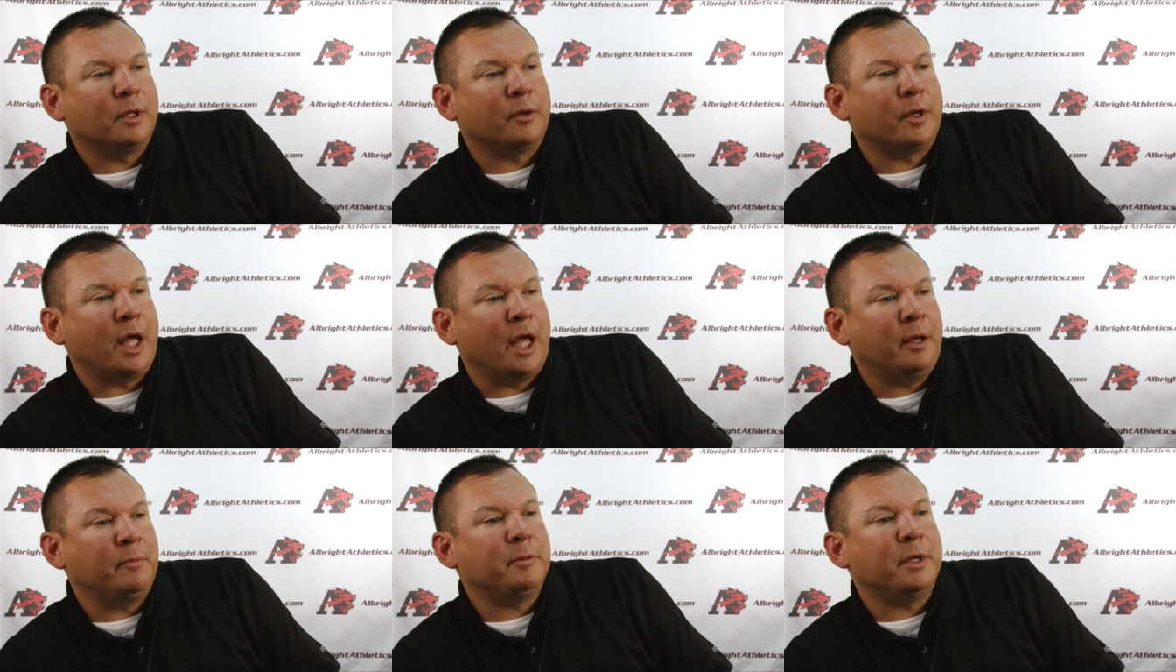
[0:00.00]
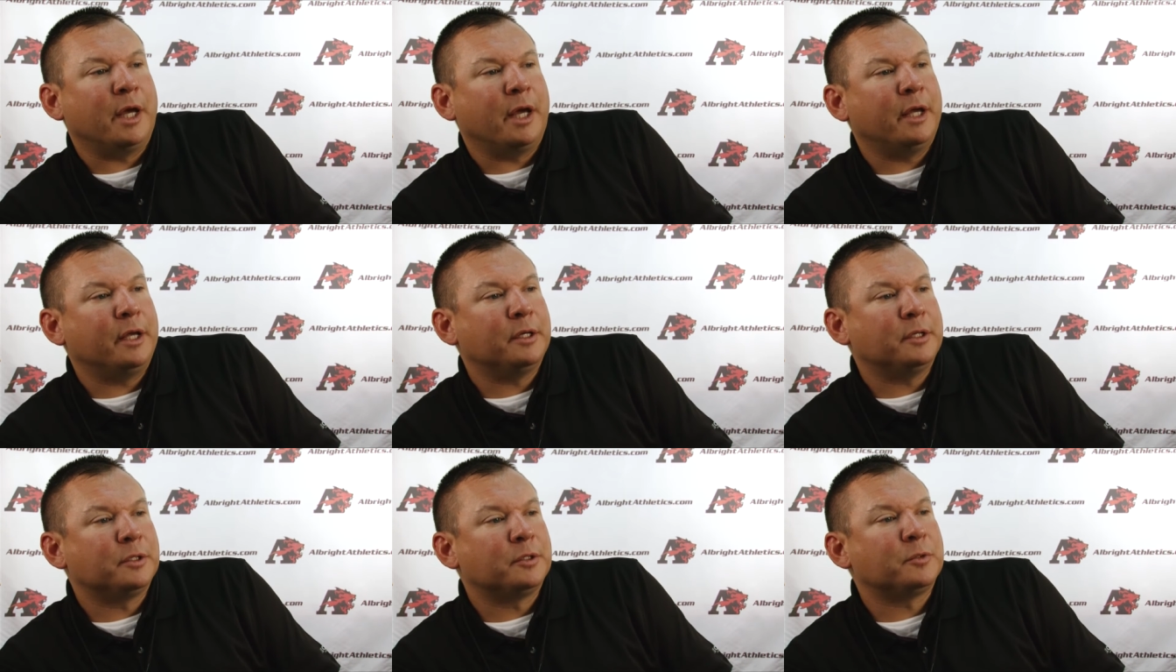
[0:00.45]
game
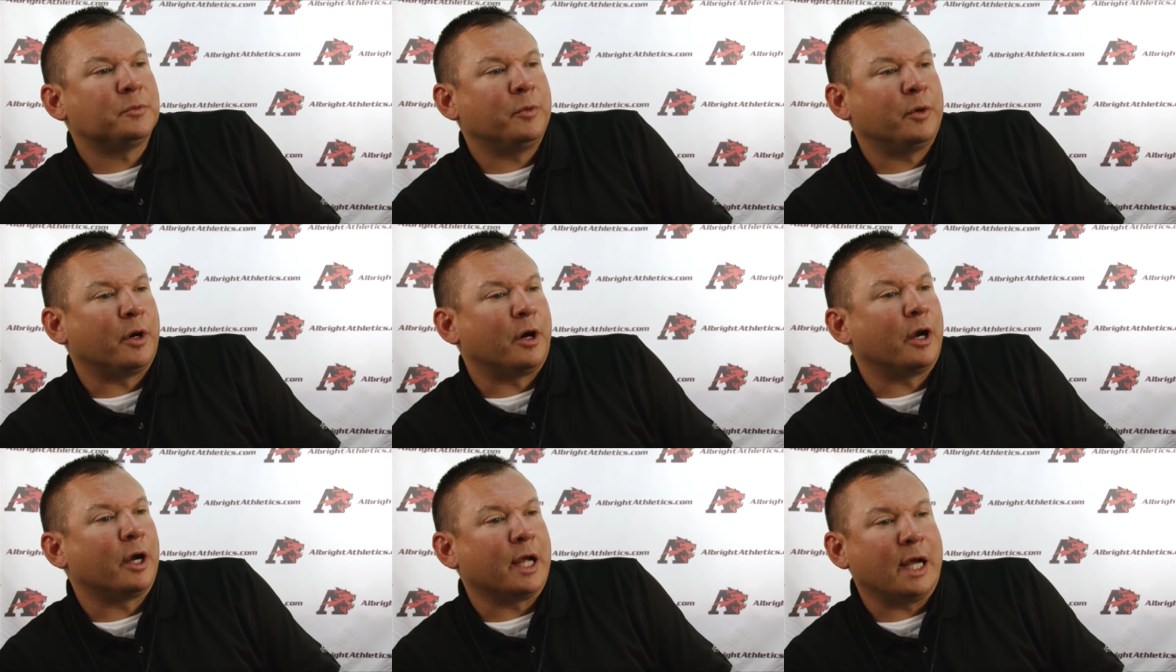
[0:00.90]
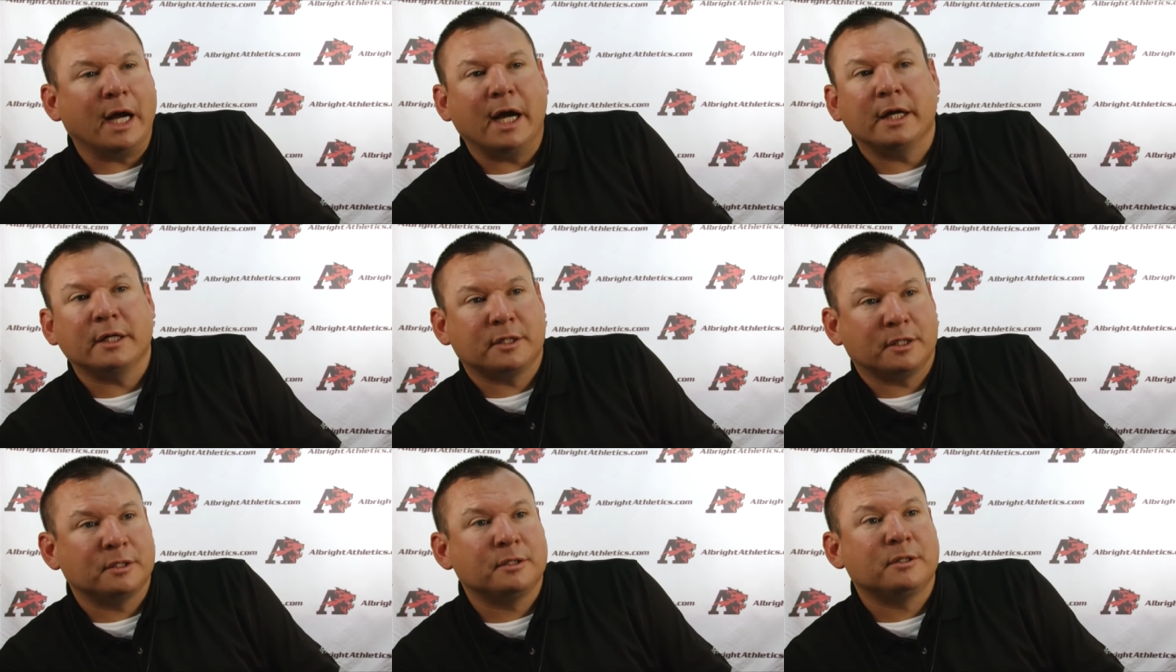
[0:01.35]
day is when our
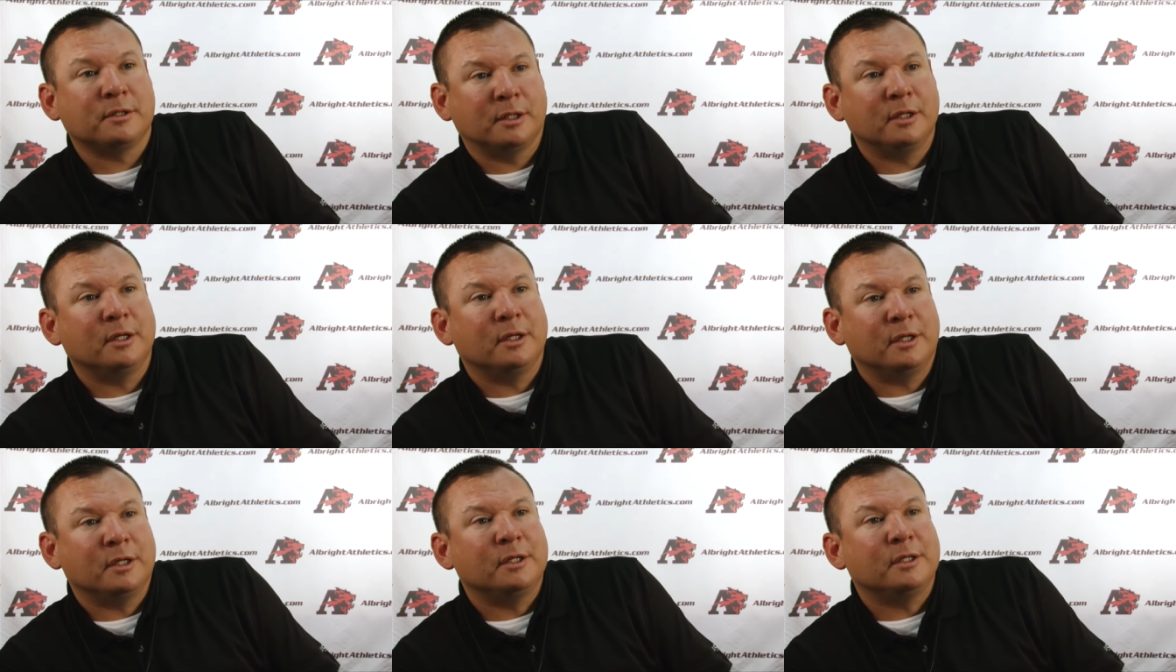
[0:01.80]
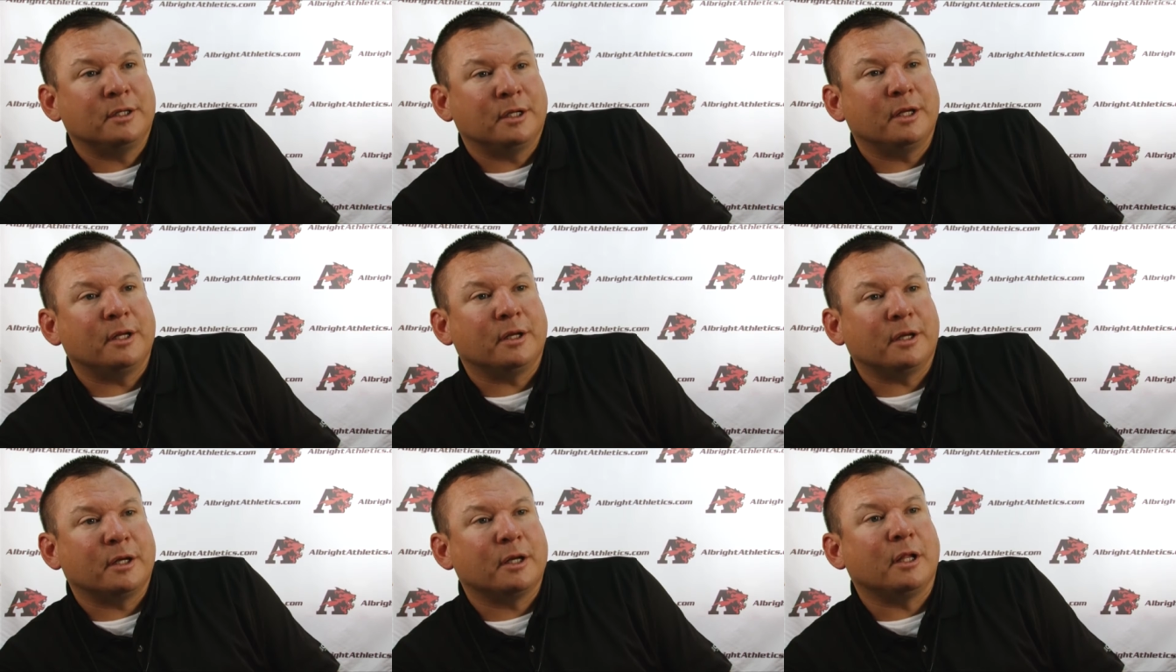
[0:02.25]
guys
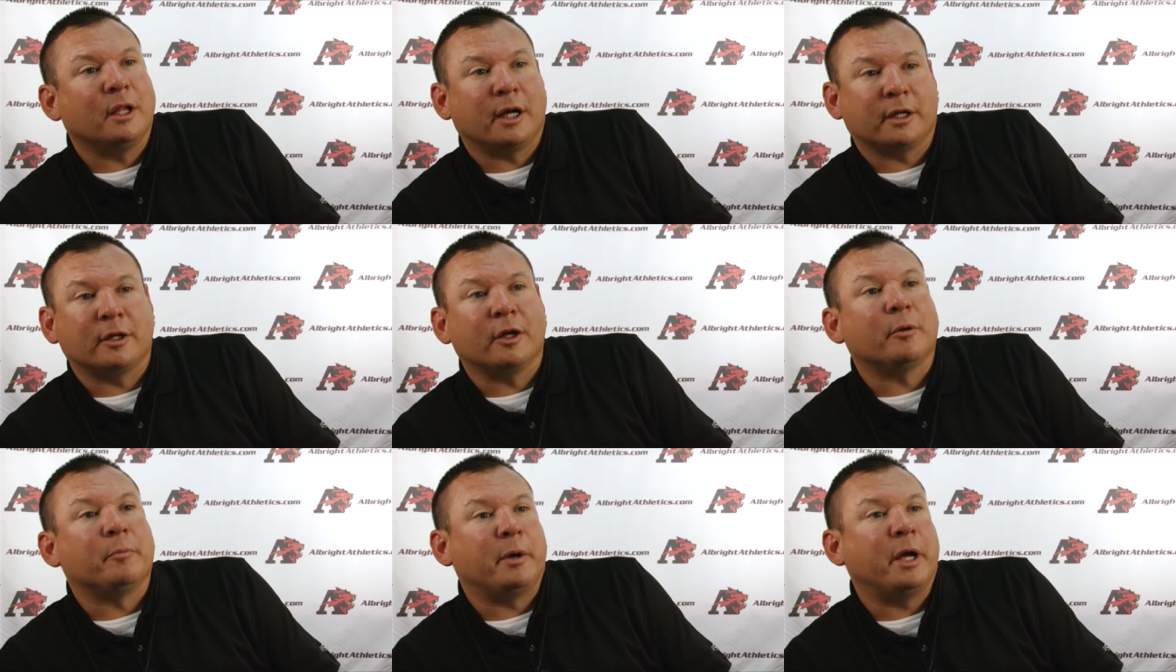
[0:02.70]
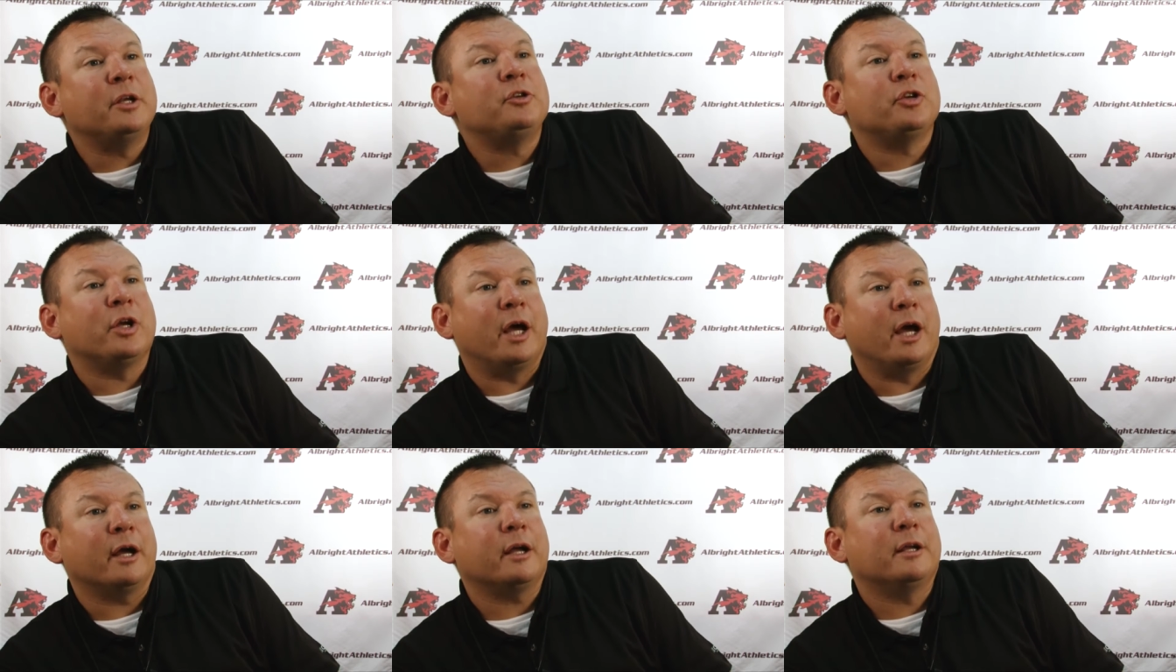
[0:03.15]
collect their
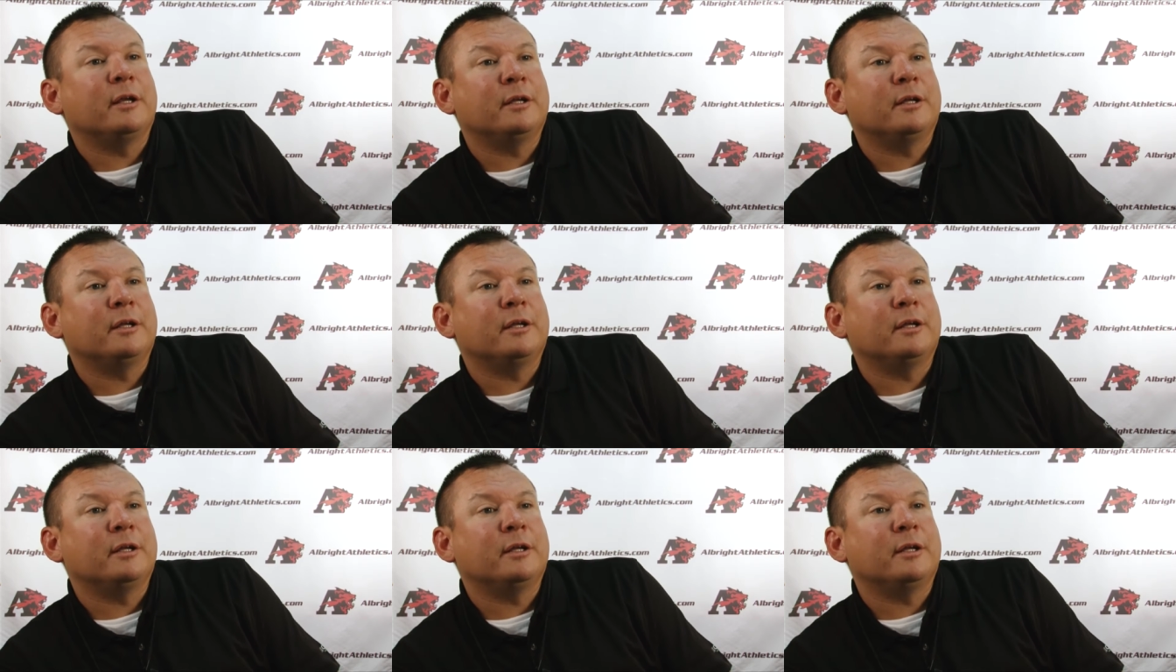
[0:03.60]
paycheck.